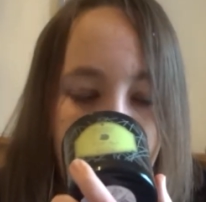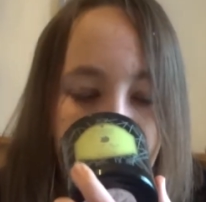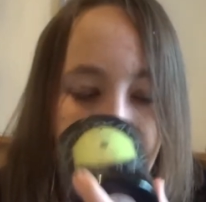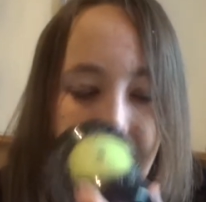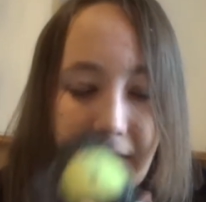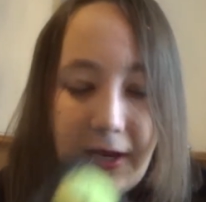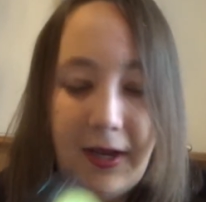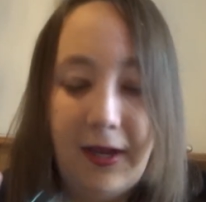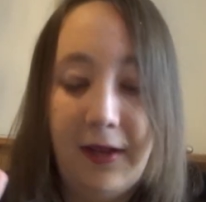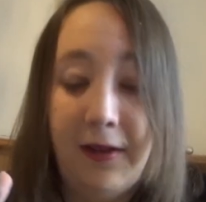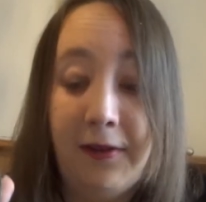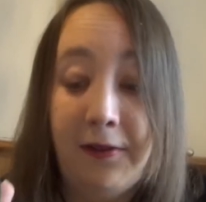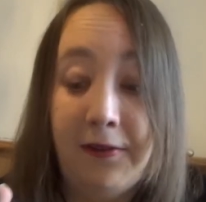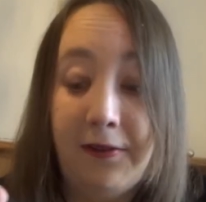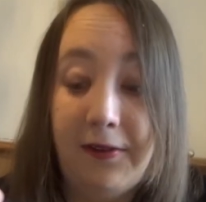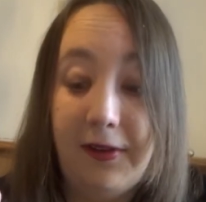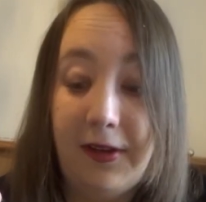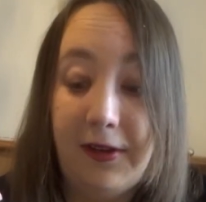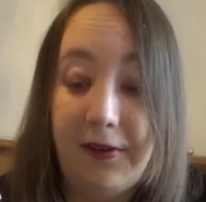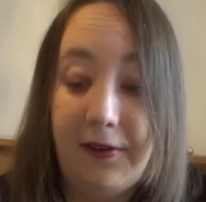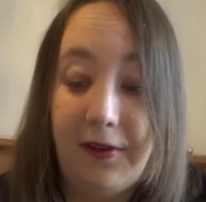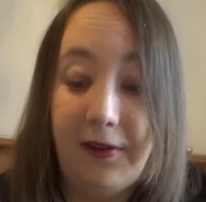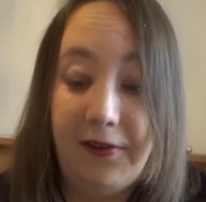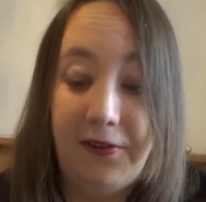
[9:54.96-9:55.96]
and
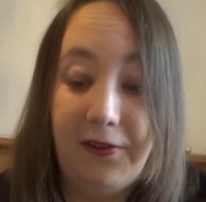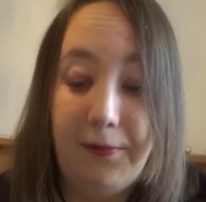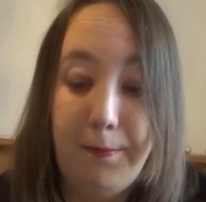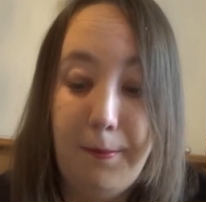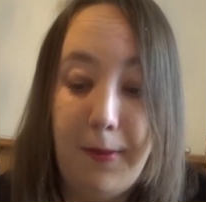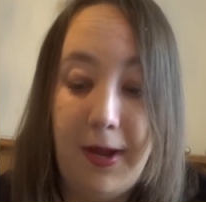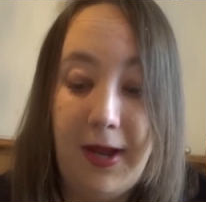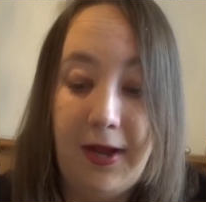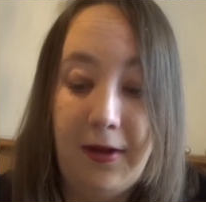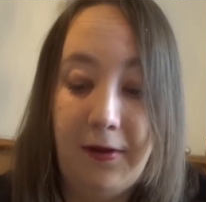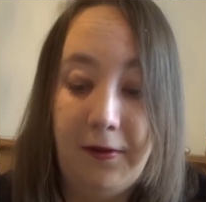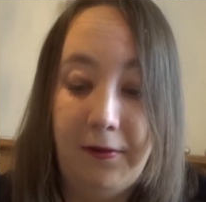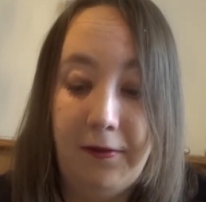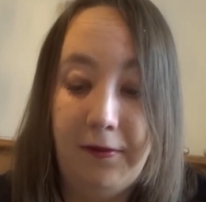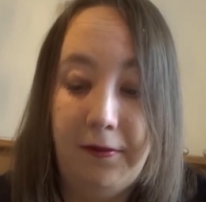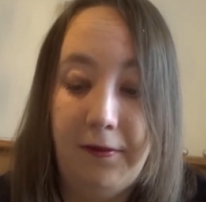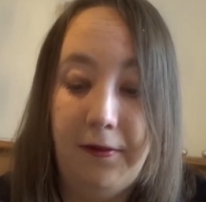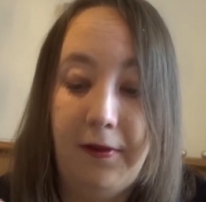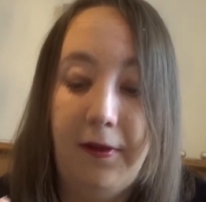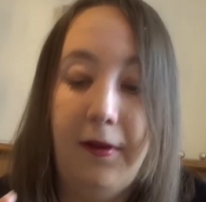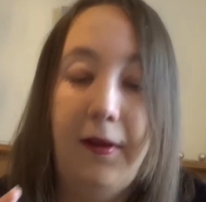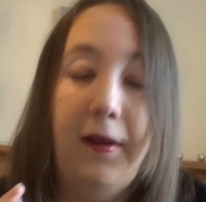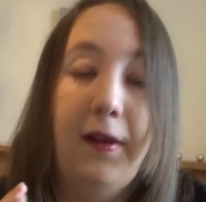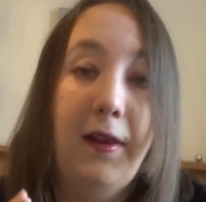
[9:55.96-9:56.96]
it does smell
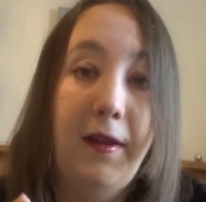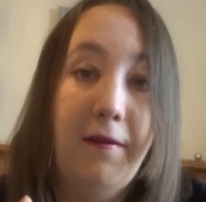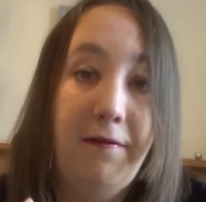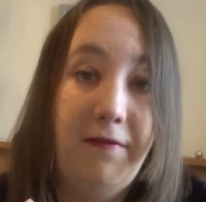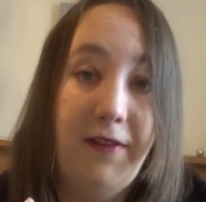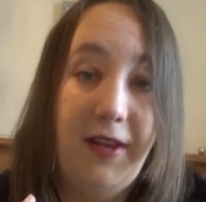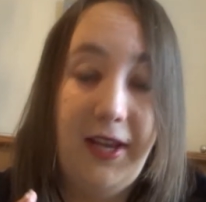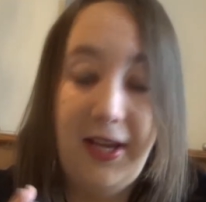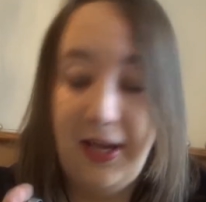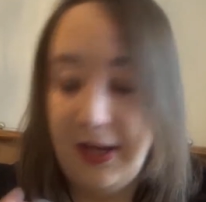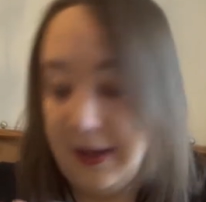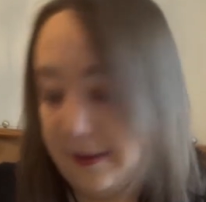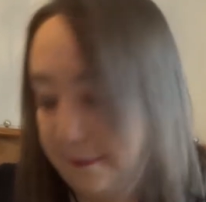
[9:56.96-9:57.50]
lovely.